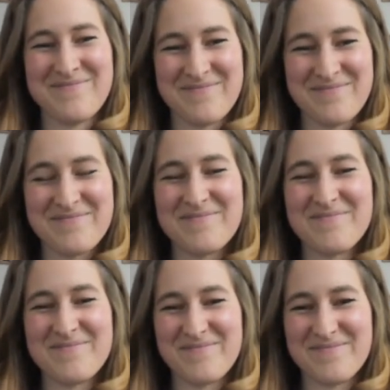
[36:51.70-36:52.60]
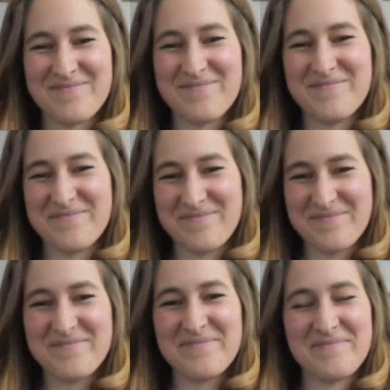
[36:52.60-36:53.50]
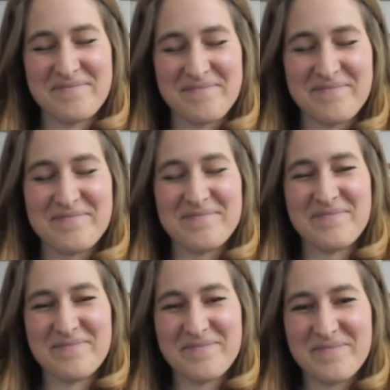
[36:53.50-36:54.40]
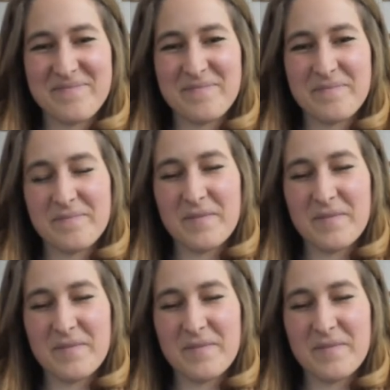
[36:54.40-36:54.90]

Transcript: (not speaking)